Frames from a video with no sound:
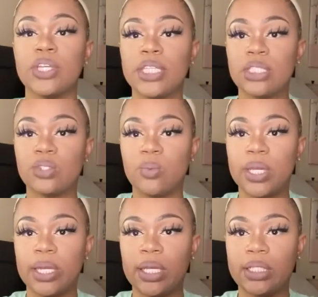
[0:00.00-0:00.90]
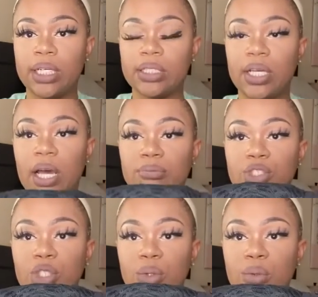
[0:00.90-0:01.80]
on this wig, it does have
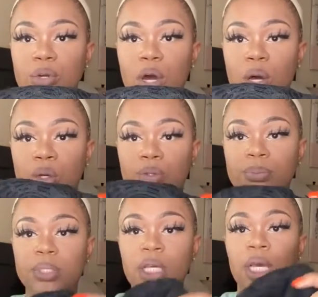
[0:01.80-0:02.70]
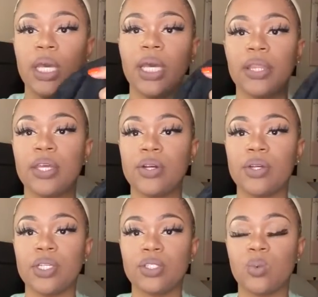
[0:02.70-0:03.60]
two combs and there
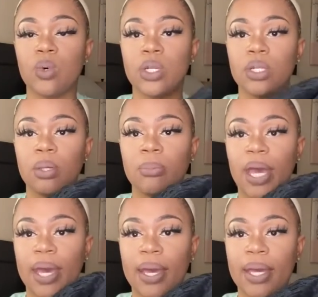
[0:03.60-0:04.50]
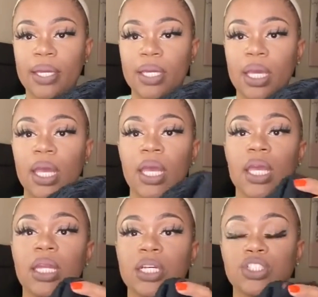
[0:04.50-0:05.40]
is one in the back.
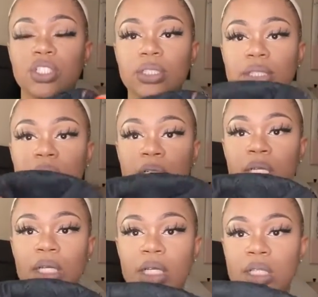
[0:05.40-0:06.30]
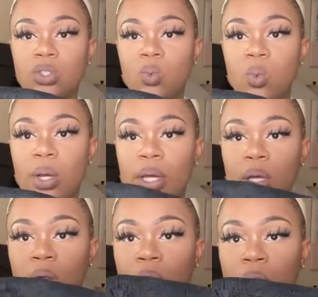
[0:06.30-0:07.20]
And as you can see, it is
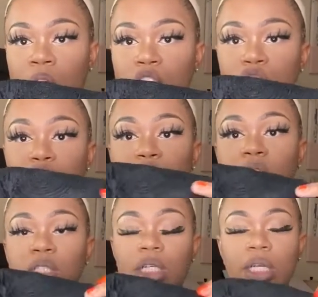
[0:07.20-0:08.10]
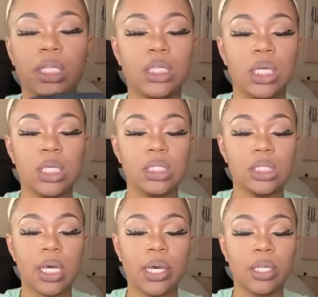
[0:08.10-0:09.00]
well constructed in the
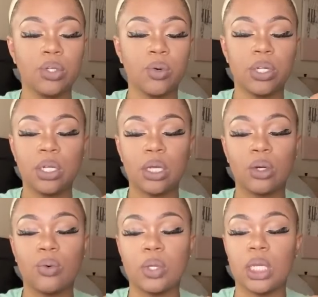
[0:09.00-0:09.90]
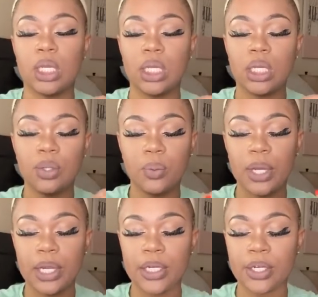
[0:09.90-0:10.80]
inside. You are not going
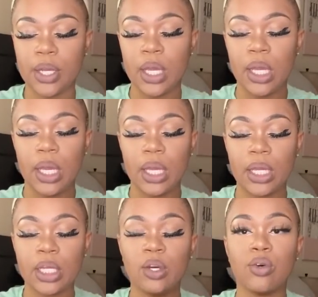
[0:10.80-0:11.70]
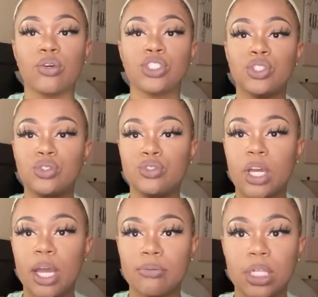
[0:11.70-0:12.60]
anywhere. And of course, you do
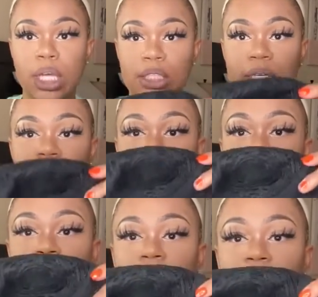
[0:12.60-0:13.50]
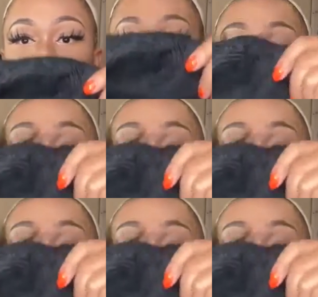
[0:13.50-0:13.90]
not have the lace at the front.